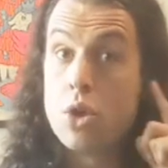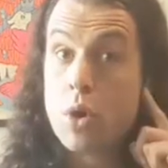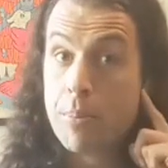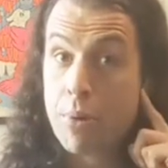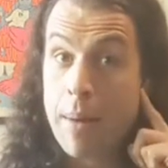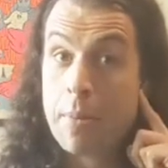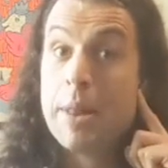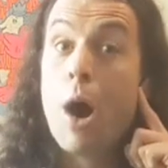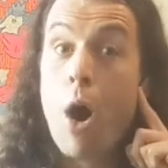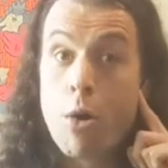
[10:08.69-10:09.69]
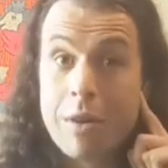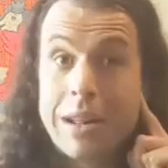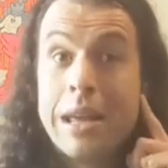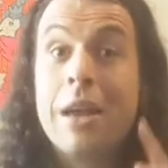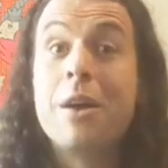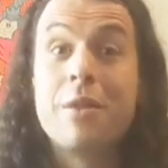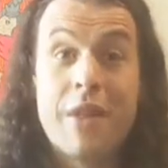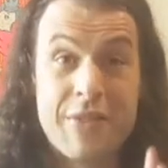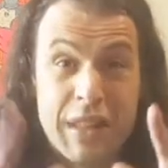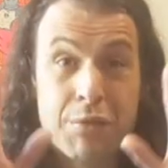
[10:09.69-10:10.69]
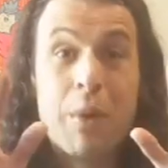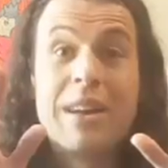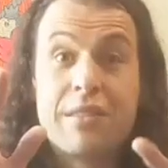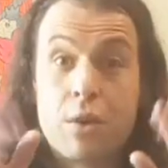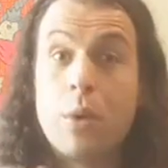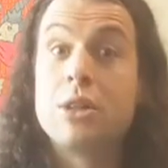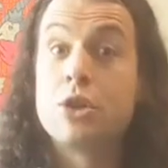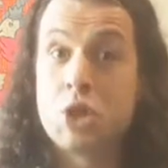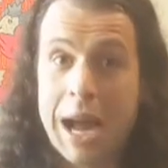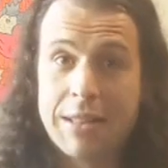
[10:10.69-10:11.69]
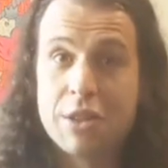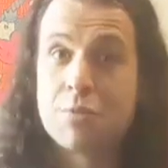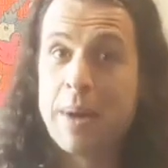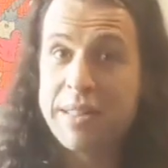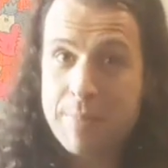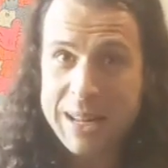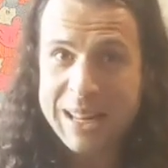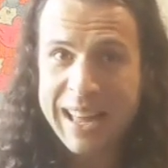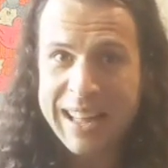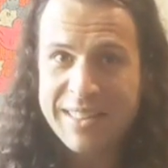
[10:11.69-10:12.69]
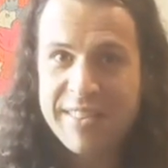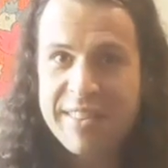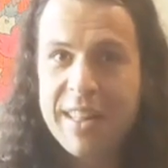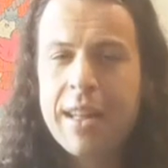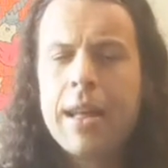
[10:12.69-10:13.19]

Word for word: You can probably already hear that this one is going to challenge my speedy hands.